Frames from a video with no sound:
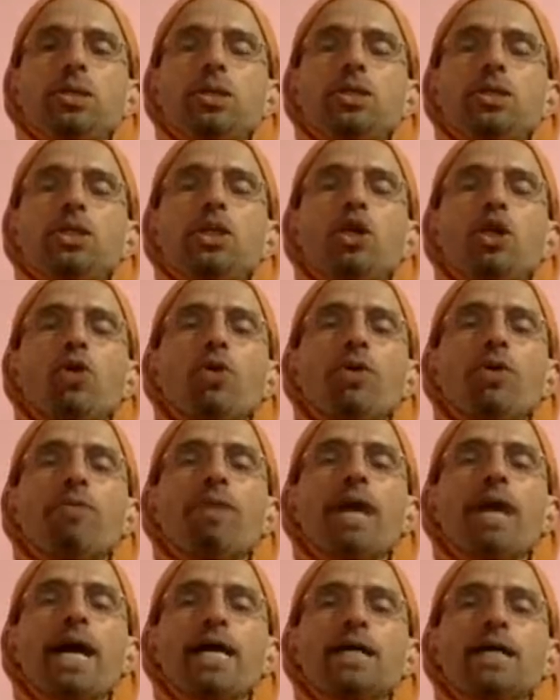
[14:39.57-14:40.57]
the lower
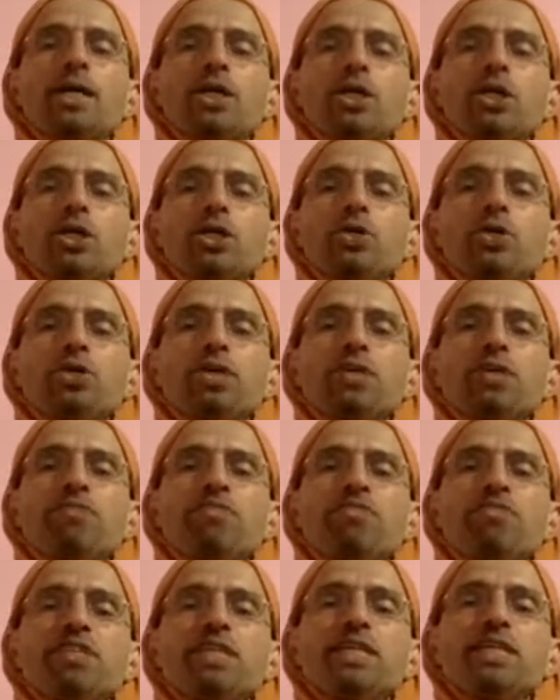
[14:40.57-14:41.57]
back, you can
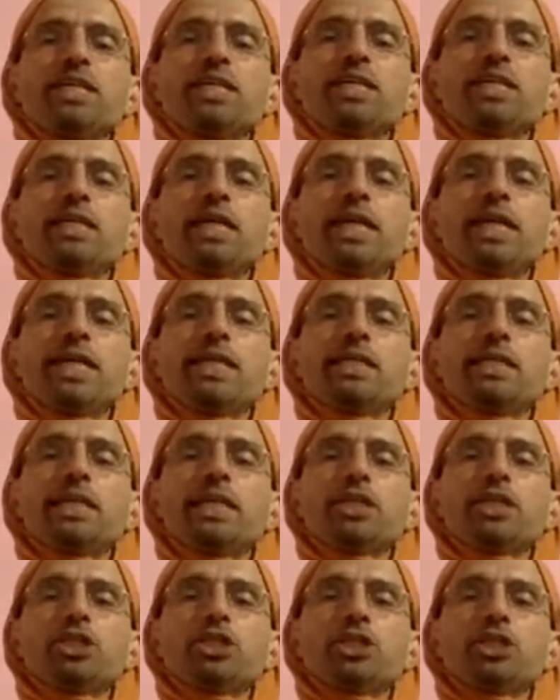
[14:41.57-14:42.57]
feel any
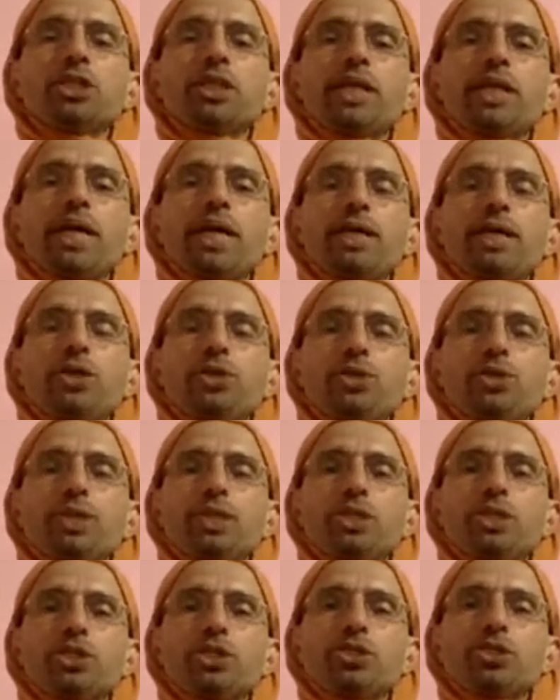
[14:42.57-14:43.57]
tension there. You
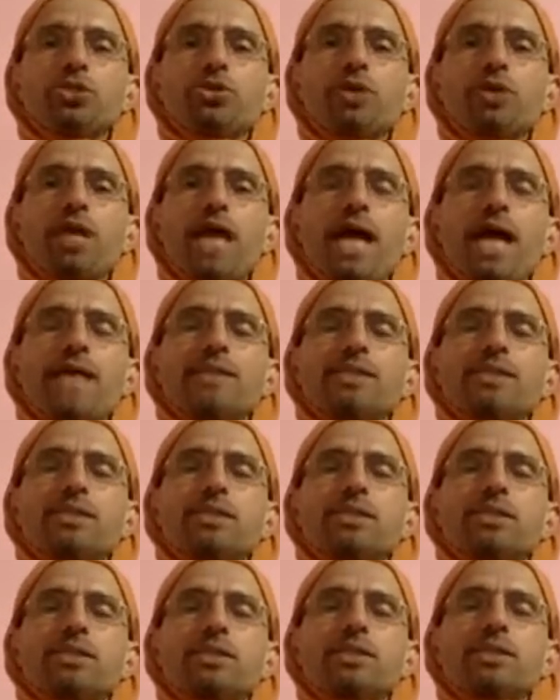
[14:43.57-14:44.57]
can just
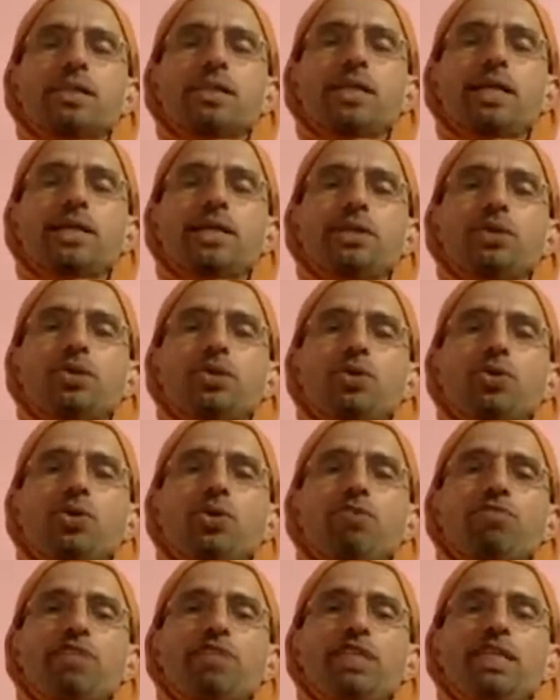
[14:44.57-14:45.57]
relax, let go
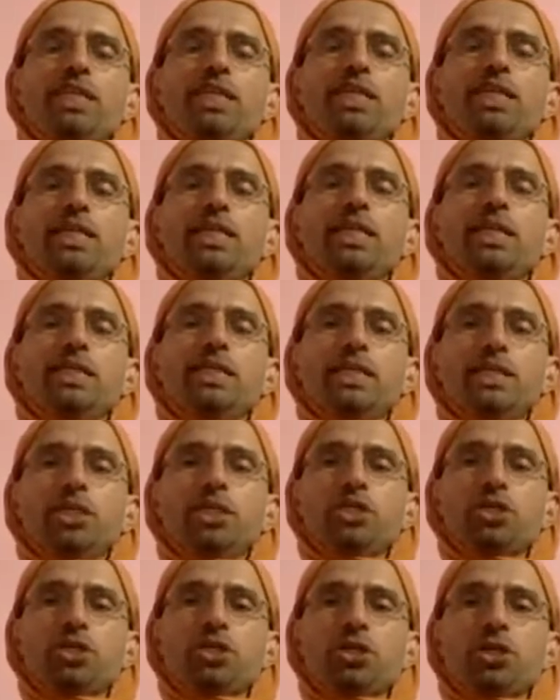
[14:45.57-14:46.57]
of any
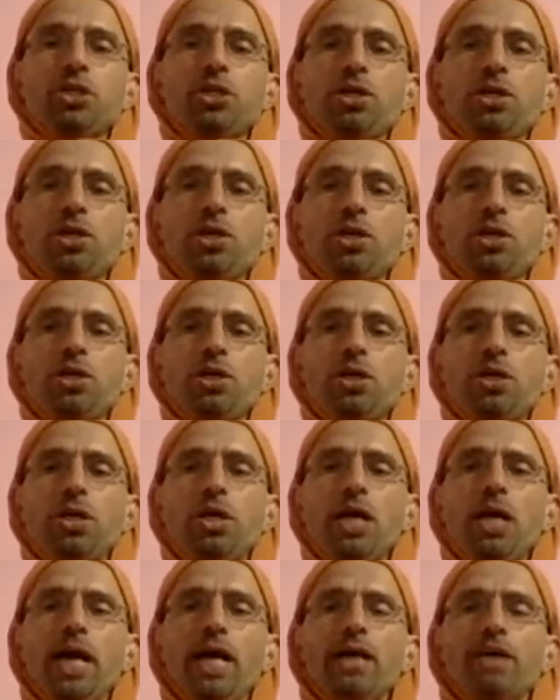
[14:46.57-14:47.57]
tension.
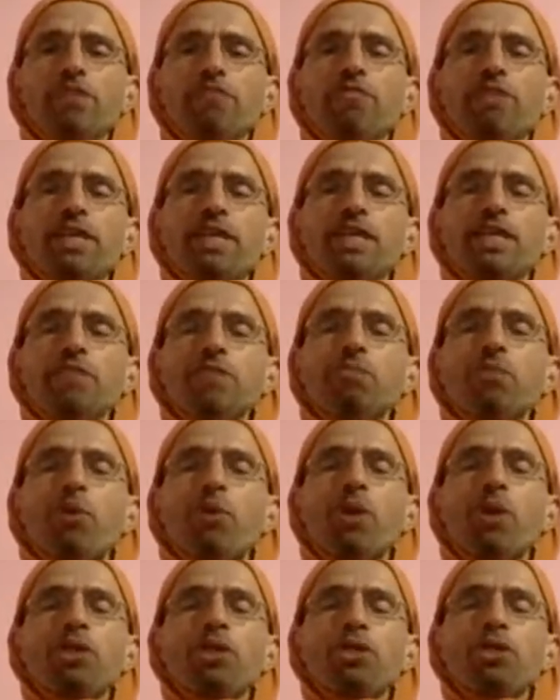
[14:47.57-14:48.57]
And if at any
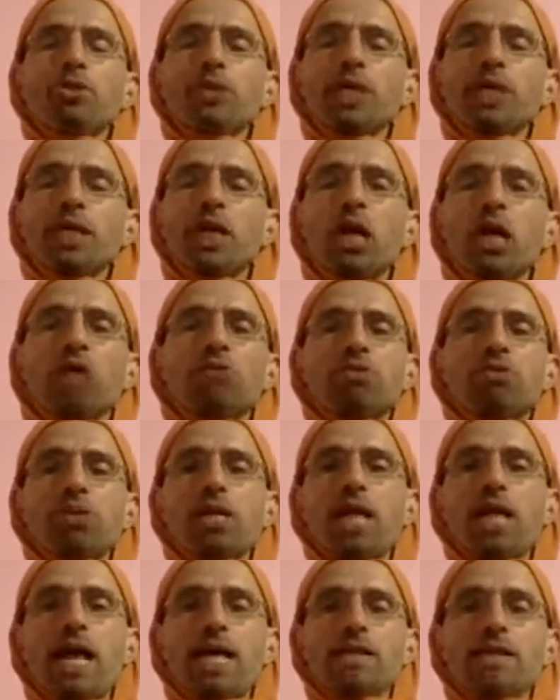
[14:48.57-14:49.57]
point you cannot
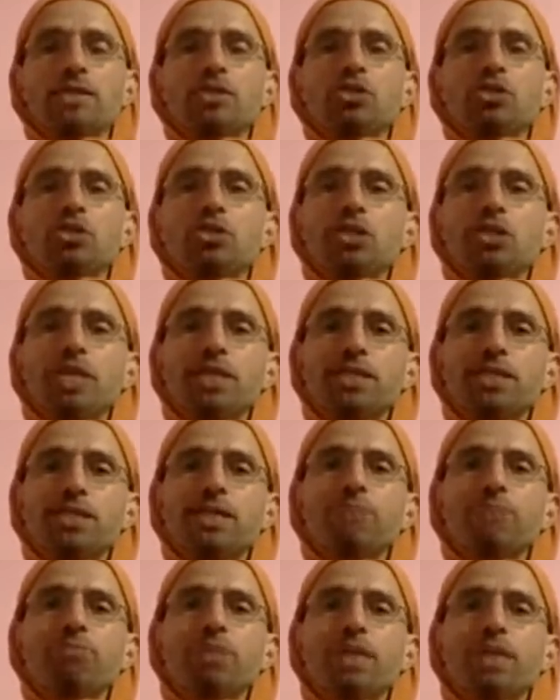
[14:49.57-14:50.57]
relax, just
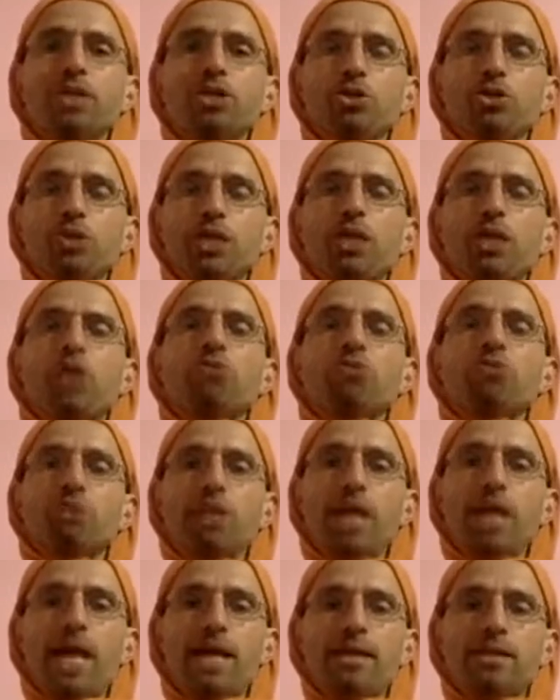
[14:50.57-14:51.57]
accept that you cannot
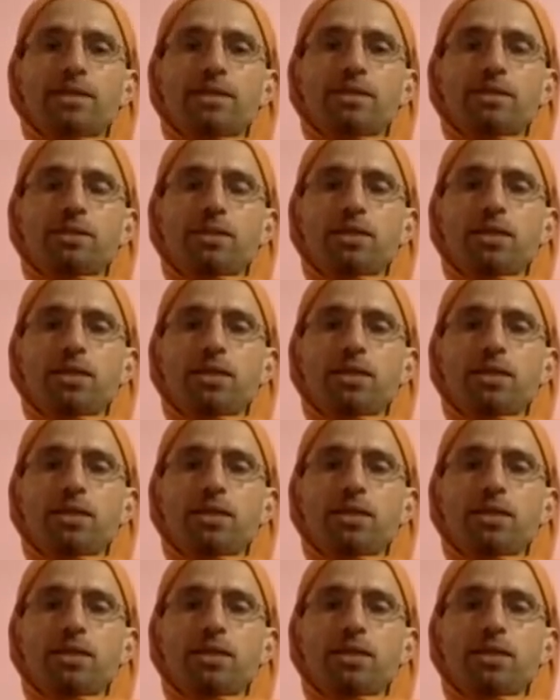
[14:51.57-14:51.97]
relax.